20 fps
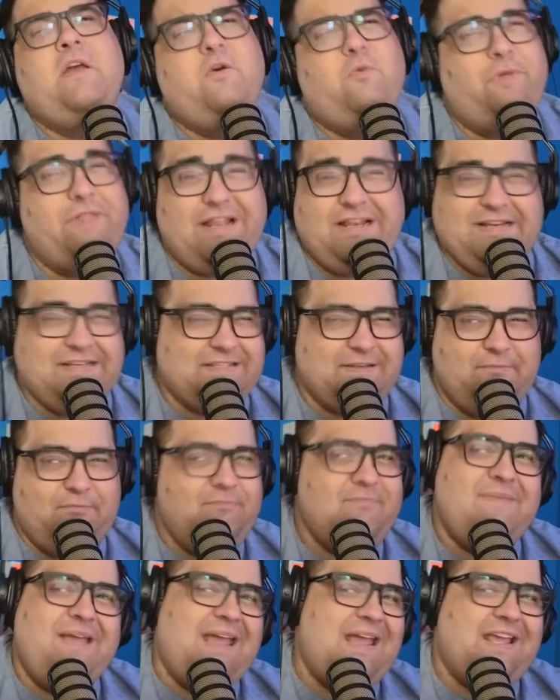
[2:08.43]
Well, that doesn't
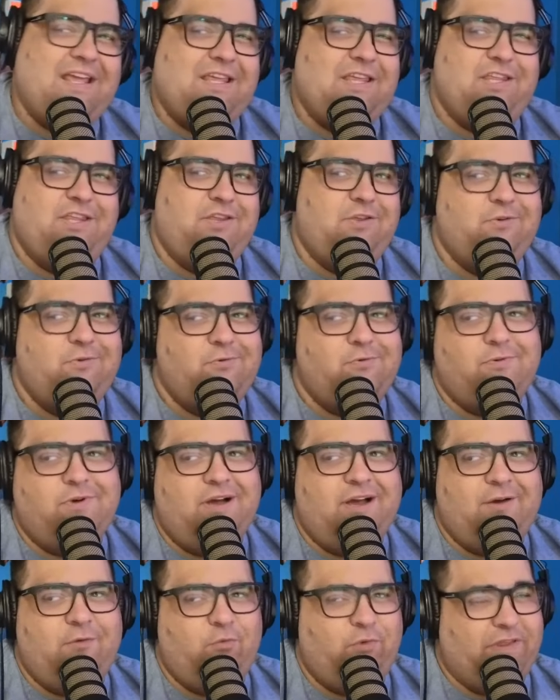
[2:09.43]
make you
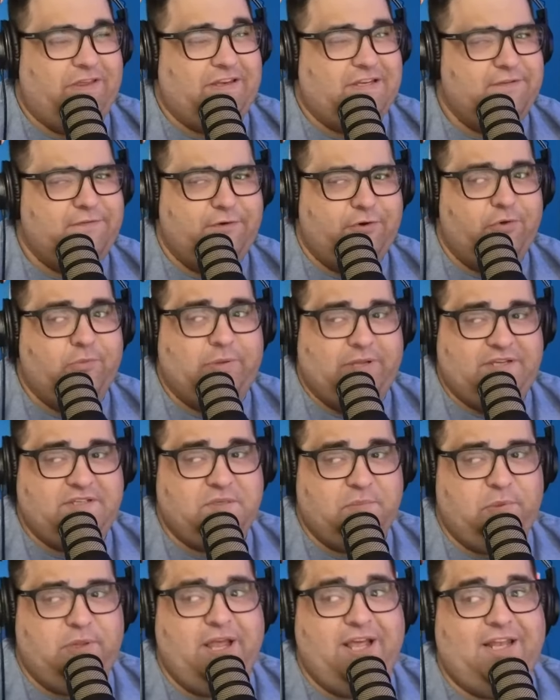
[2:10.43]
a really difficult place to
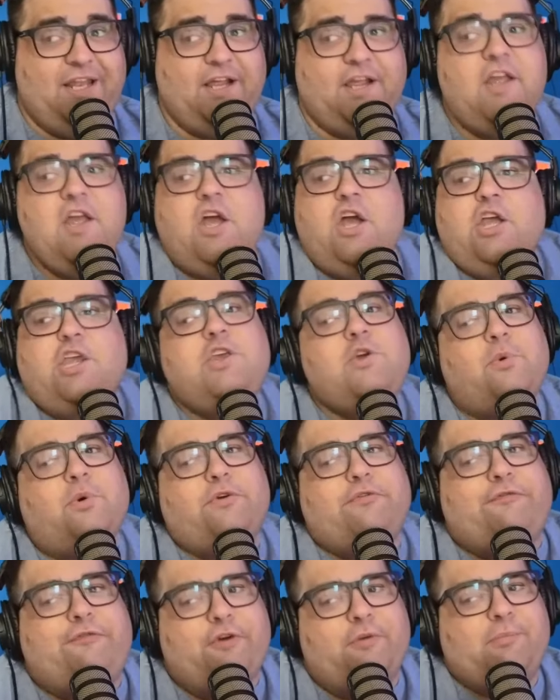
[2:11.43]
play. Like, your
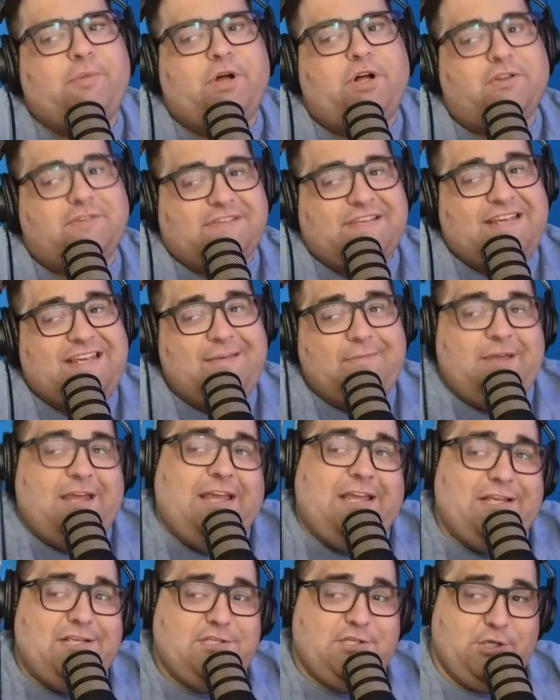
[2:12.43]
football team
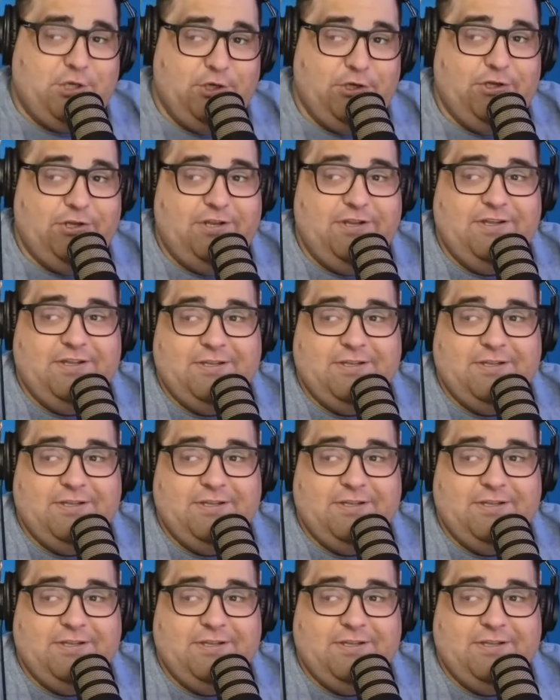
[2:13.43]
is good.